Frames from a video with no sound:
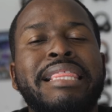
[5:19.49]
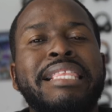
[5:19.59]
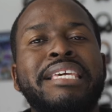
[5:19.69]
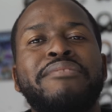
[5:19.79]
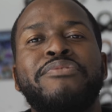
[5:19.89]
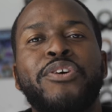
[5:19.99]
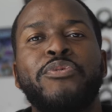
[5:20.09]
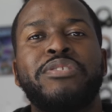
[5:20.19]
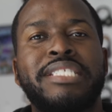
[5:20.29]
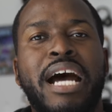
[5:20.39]
leave
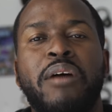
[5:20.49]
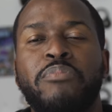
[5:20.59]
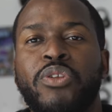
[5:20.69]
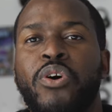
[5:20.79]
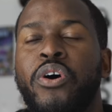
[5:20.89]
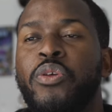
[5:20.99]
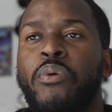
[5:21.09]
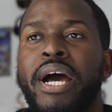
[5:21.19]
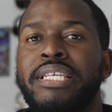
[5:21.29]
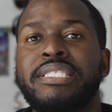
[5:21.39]
those down below.
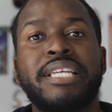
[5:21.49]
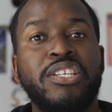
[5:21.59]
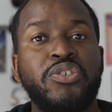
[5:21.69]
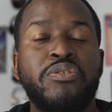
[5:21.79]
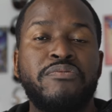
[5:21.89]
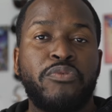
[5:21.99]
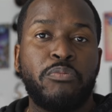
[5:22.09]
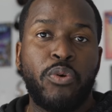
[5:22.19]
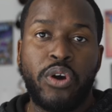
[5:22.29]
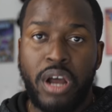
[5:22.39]
Otherwise, stay tuned for
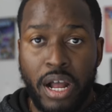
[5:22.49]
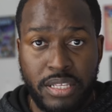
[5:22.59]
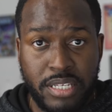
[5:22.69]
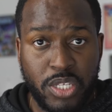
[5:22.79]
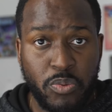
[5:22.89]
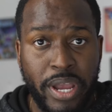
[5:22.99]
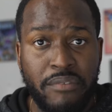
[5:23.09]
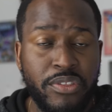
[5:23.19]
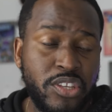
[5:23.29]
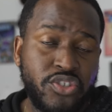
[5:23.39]
more content we
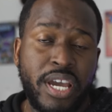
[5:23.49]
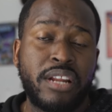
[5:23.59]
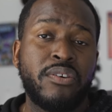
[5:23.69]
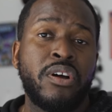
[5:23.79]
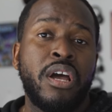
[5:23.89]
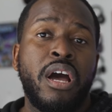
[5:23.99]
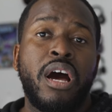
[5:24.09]
have on the channel.